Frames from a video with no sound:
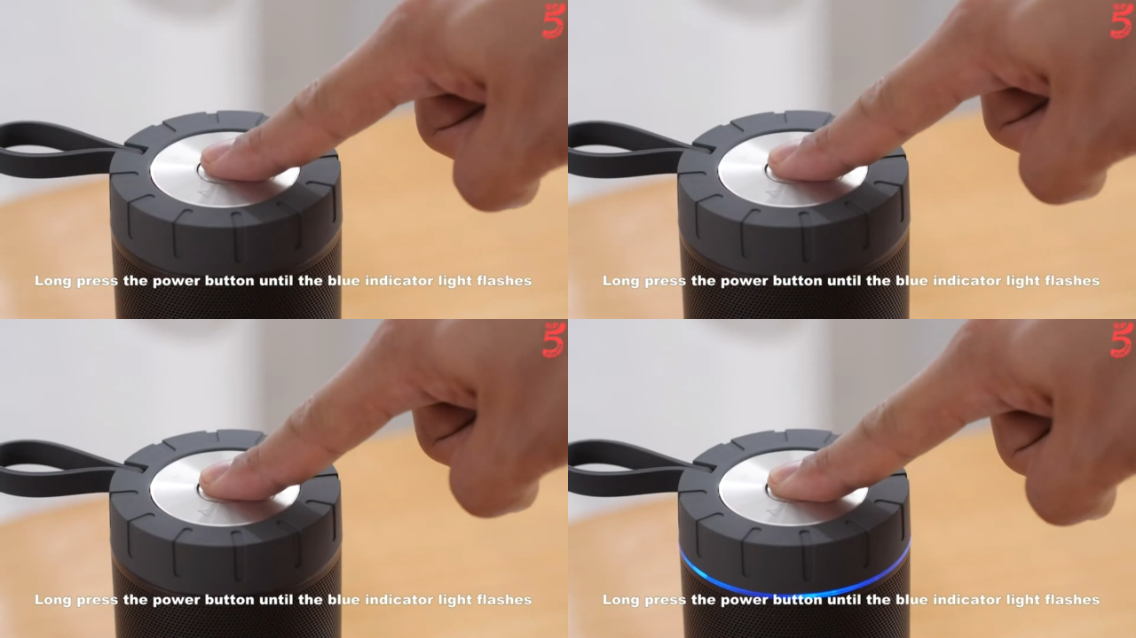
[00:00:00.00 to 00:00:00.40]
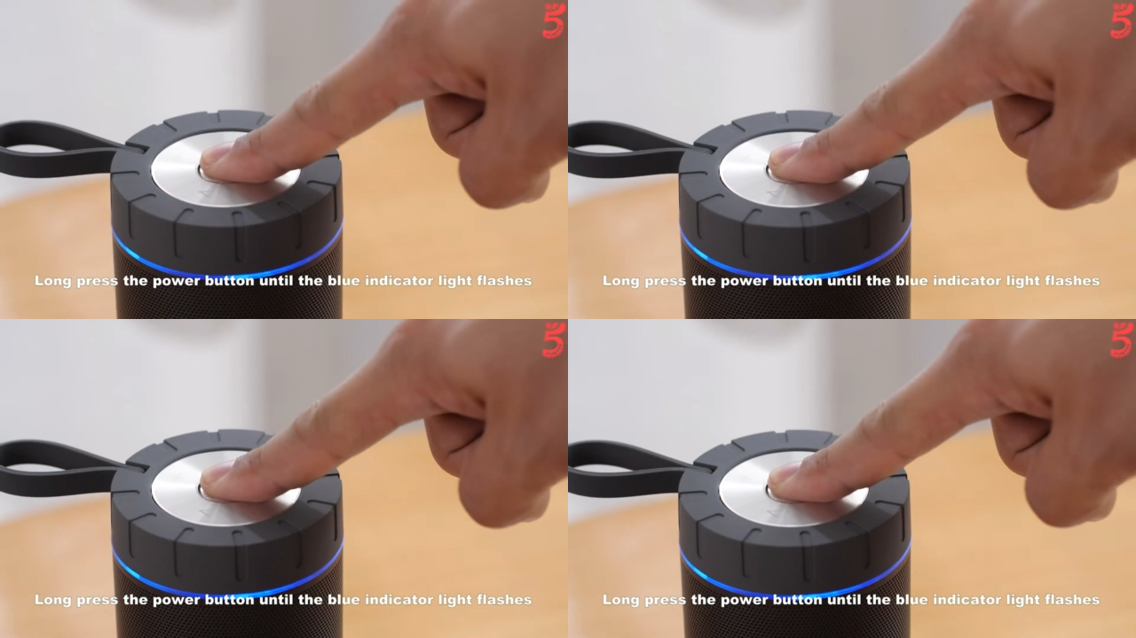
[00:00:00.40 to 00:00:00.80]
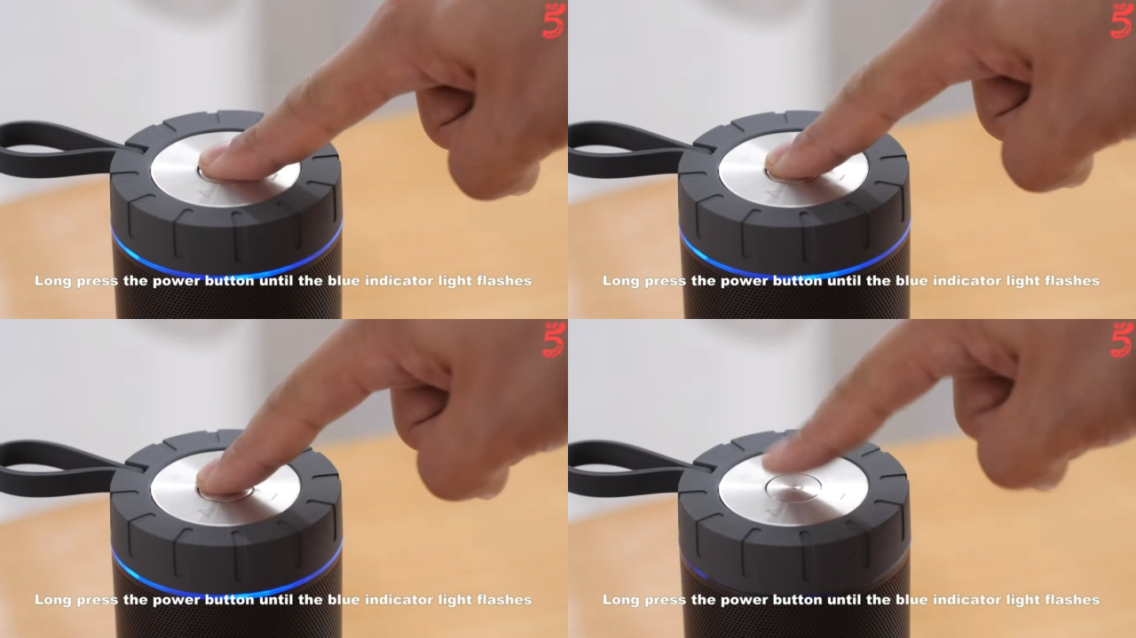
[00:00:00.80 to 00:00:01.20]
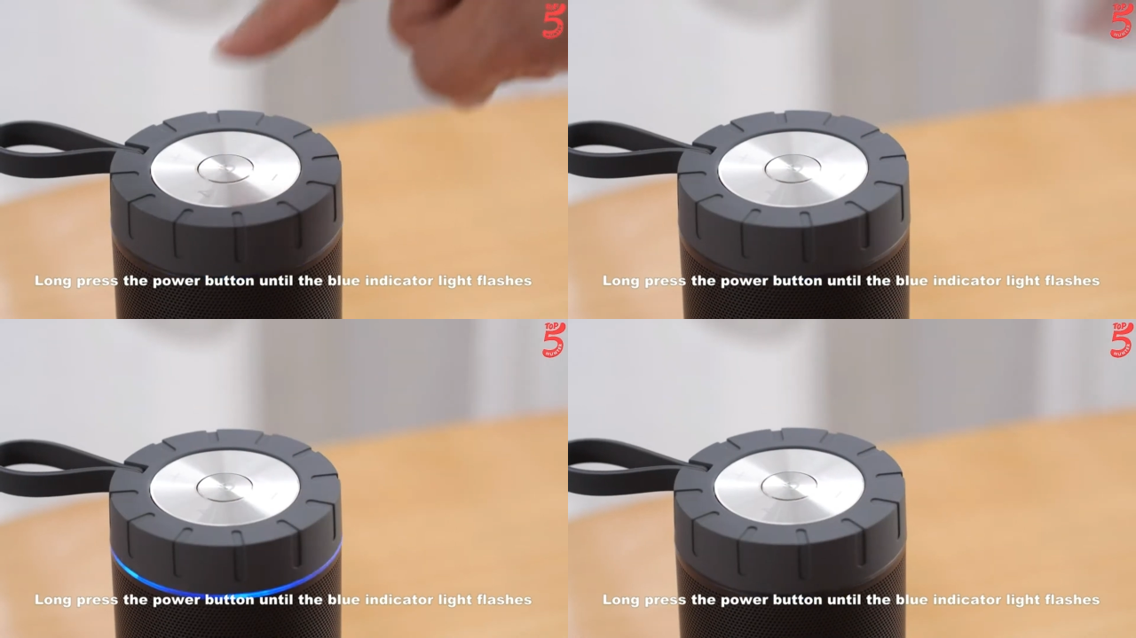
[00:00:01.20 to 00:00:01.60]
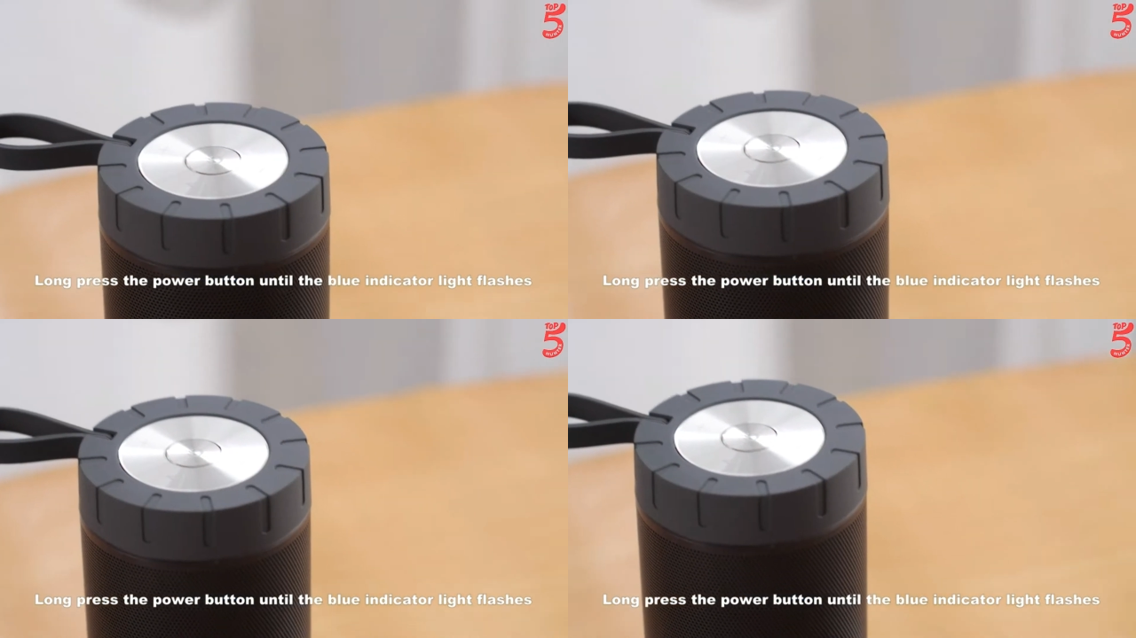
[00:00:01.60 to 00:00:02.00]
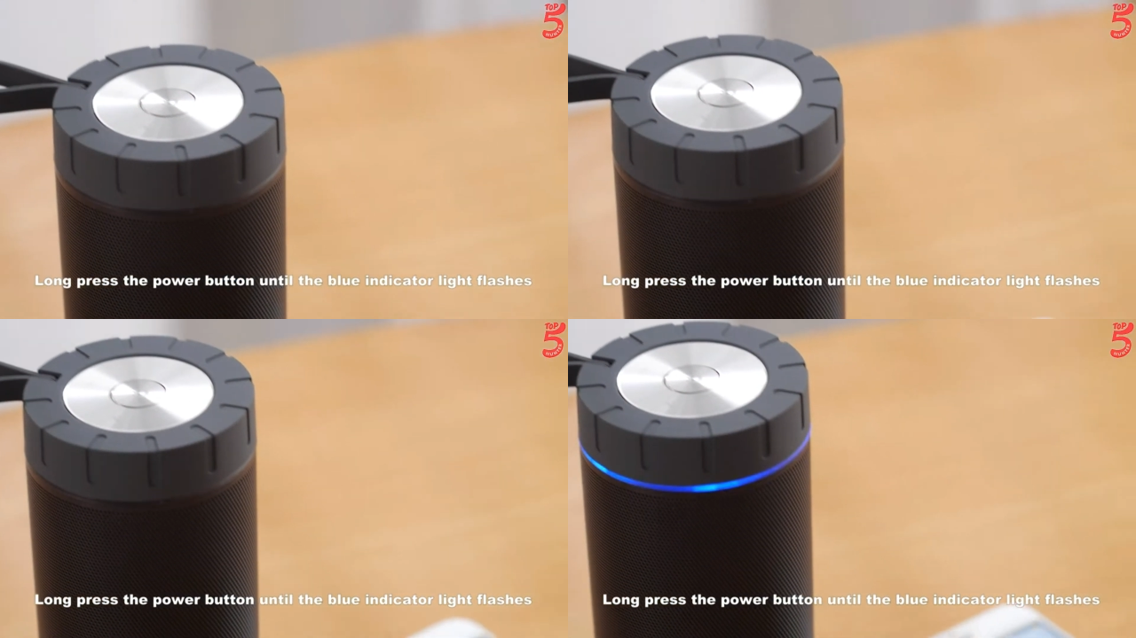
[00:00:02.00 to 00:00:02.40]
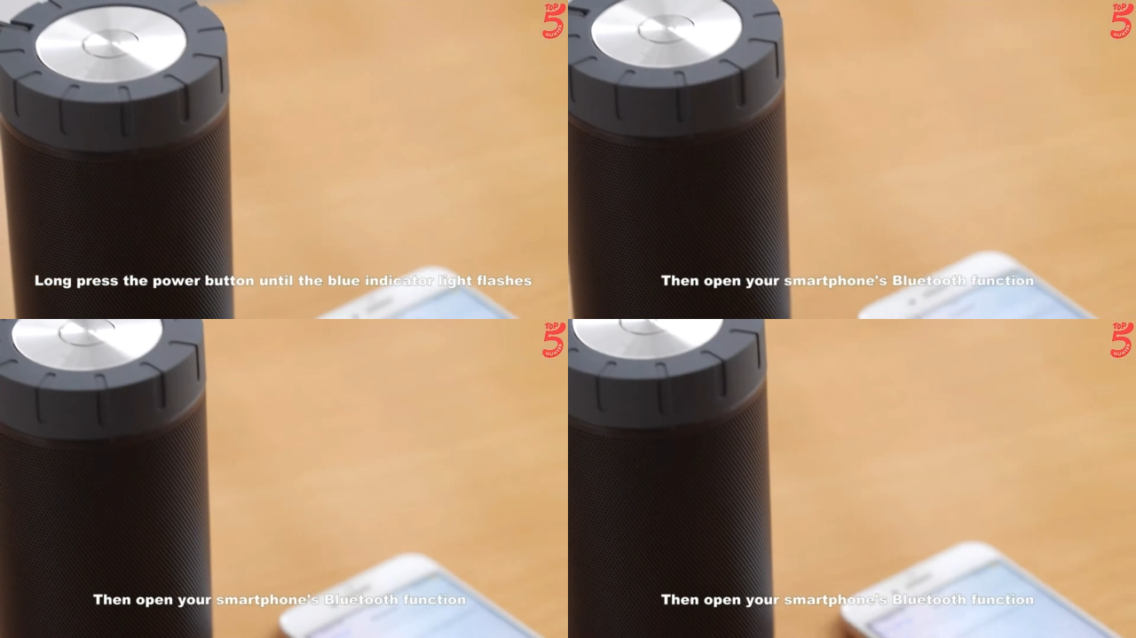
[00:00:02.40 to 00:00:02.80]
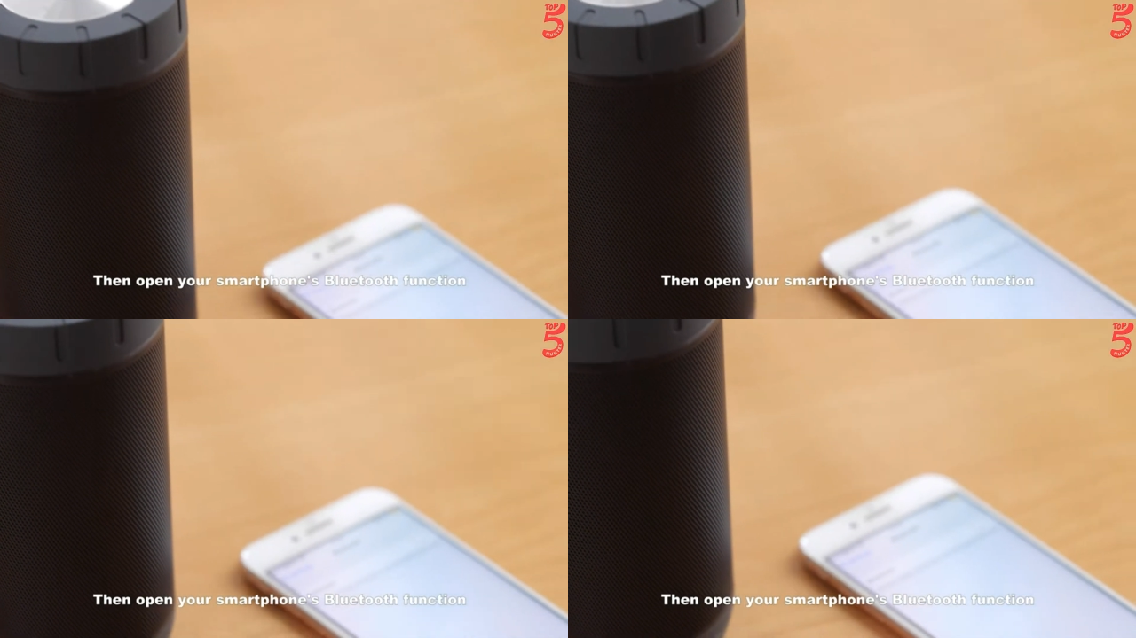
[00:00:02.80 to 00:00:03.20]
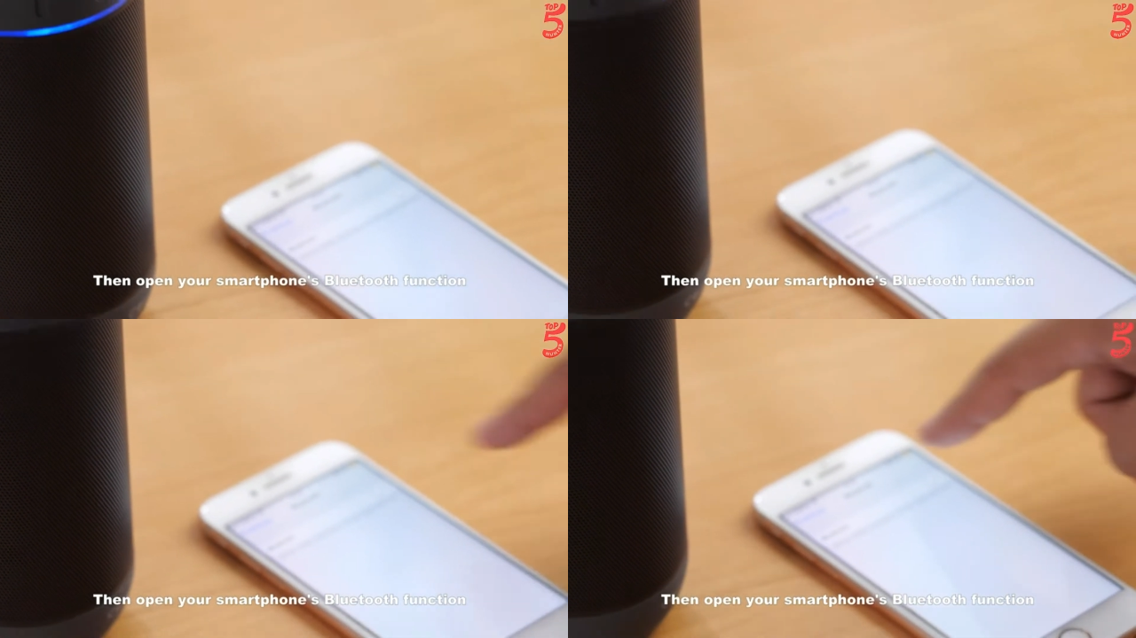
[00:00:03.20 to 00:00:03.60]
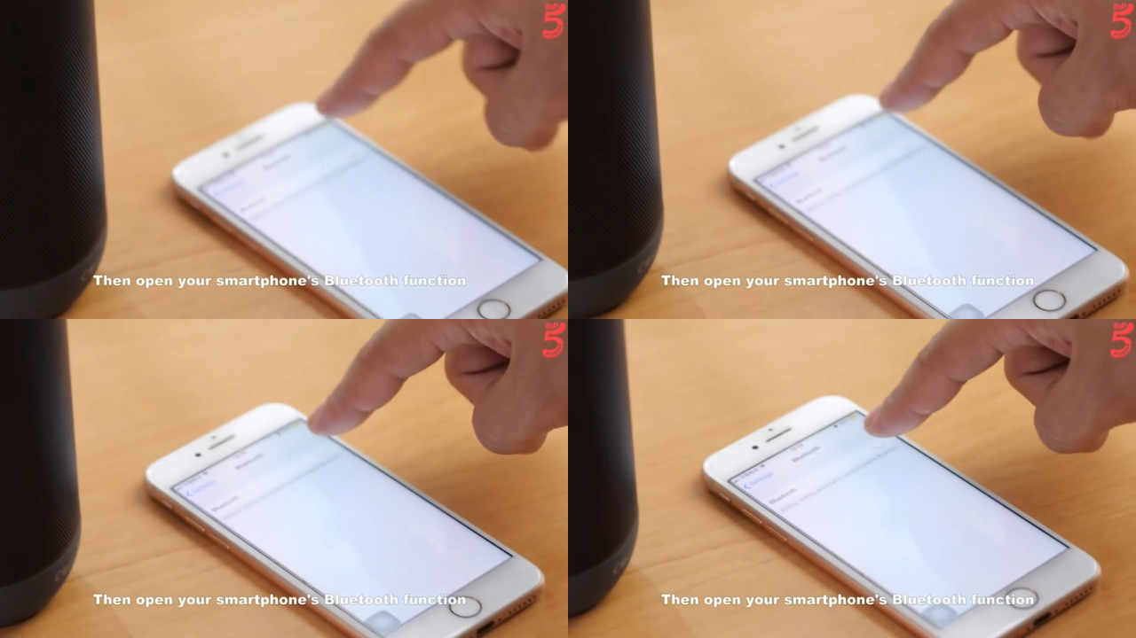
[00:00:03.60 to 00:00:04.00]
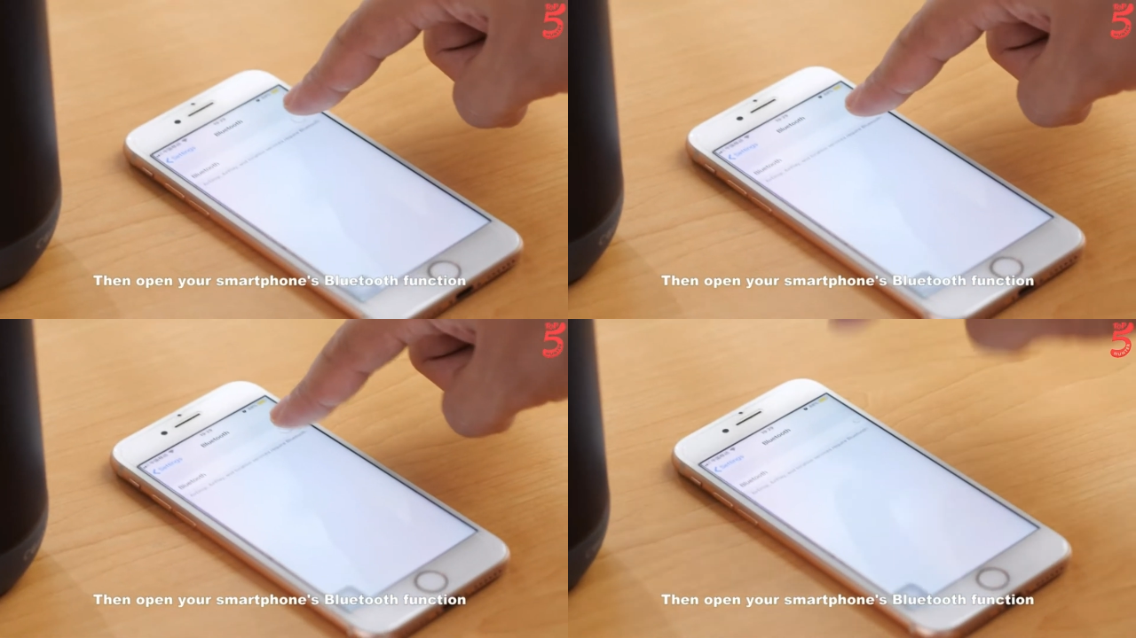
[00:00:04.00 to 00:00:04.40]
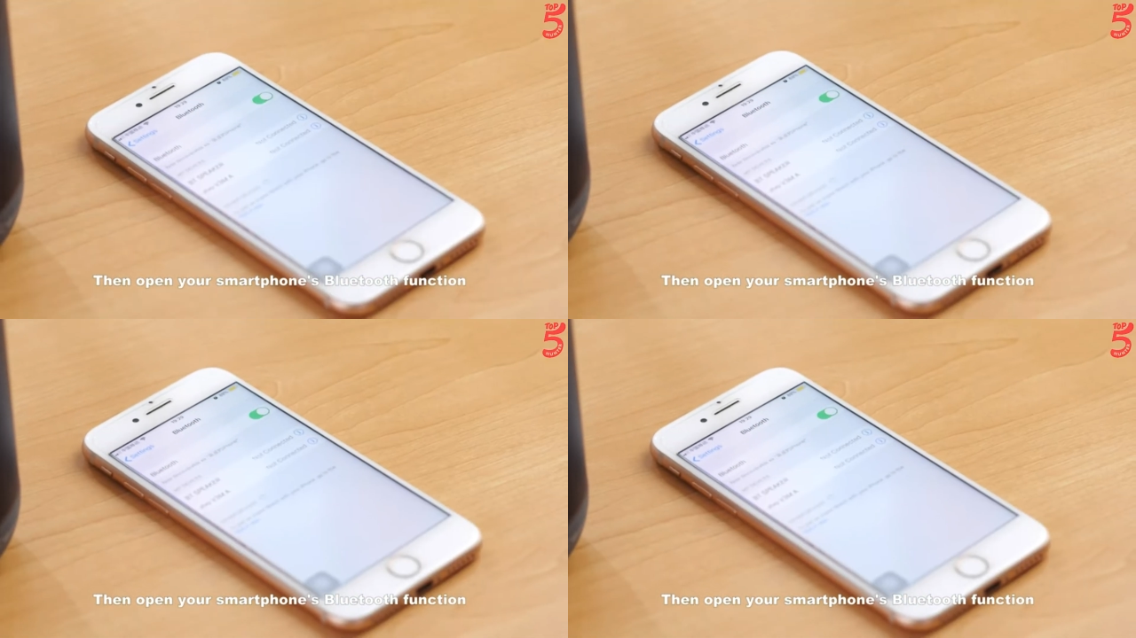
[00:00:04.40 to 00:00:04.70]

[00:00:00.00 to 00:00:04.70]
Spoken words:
No face is visible, so there are no lips to read.